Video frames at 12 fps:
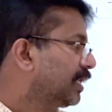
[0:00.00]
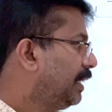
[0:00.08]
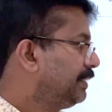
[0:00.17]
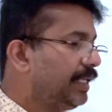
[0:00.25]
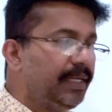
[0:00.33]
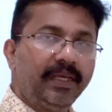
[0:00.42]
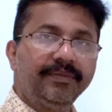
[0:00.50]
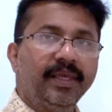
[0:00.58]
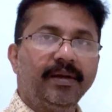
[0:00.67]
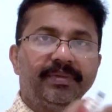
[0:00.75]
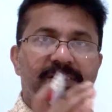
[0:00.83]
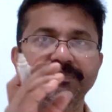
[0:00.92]
then
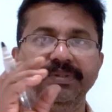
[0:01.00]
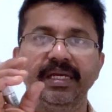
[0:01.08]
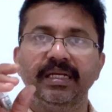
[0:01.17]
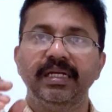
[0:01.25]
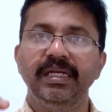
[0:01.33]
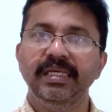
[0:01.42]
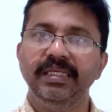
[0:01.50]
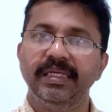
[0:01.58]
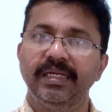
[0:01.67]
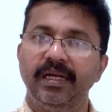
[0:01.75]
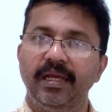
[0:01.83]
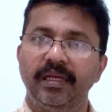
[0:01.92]
there must be a
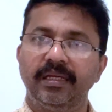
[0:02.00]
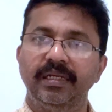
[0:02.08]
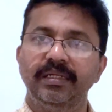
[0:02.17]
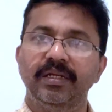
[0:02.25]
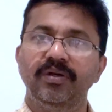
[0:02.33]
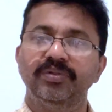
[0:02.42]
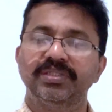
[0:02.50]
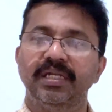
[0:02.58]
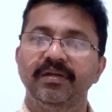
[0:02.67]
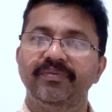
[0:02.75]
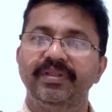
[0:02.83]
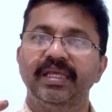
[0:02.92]
clear
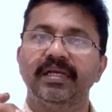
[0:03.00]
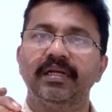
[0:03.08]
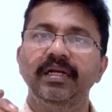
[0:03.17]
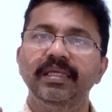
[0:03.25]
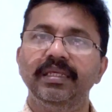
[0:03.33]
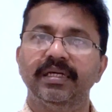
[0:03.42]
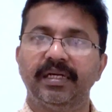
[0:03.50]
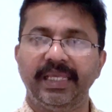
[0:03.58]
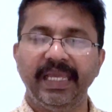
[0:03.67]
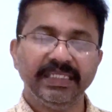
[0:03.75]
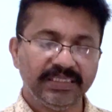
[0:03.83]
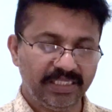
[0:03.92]
conclusion with a clear
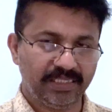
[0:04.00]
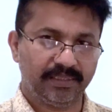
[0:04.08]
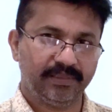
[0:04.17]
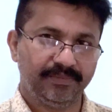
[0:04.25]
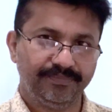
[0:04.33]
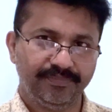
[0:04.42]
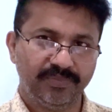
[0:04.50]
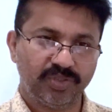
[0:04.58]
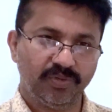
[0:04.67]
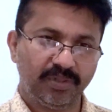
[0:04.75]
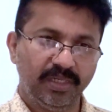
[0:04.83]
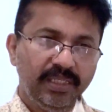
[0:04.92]
ending.
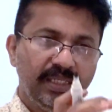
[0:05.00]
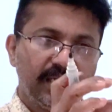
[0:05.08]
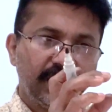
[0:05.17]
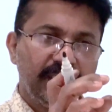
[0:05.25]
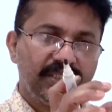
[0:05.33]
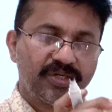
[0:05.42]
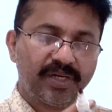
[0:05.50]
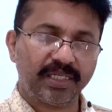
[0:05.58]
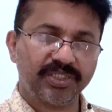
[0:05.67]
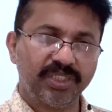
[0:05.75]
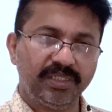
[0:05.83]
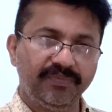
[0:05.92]
So clear
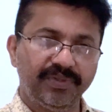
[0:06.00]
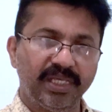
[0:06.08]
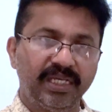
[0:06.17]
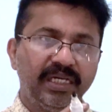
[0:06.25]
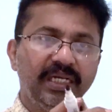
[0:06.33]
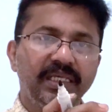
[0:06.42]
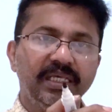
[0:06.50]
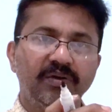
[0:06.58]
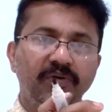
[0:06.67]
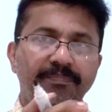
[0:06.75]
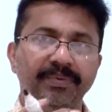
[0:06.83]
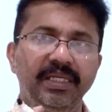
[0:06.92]
introduction with a clear
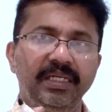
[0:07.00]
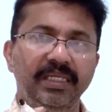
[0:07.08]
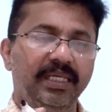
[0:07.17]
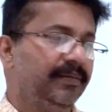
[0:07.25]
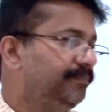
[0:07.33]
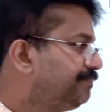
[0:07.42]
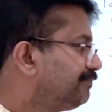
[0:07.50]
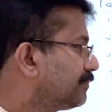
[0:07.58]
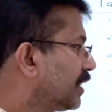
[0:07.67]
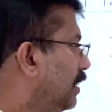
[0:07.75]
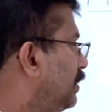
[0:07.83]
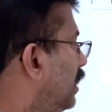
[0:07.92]
opinion.
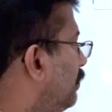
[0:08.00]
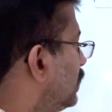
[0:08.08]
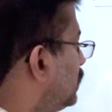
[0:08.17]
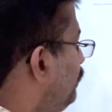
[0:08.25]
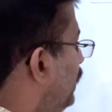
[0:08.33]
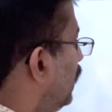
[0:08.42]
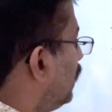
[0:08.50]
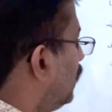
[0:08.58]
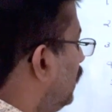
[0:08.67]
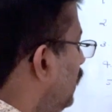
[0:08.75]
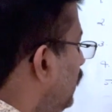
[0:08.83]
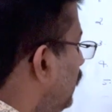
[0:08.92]
There must be a
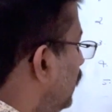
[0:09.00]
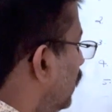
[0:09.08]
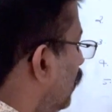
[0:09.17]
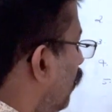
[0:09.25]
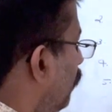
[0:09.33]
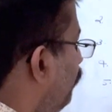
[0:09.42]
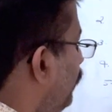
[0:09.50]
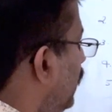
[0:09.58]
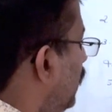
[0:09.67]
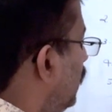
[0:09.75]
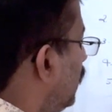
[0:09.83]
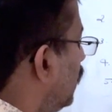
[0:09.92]
clear
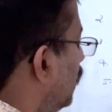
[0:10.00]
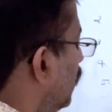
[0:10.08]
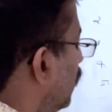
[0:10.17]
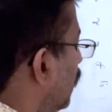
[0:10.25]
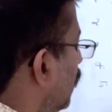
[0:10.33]
opinion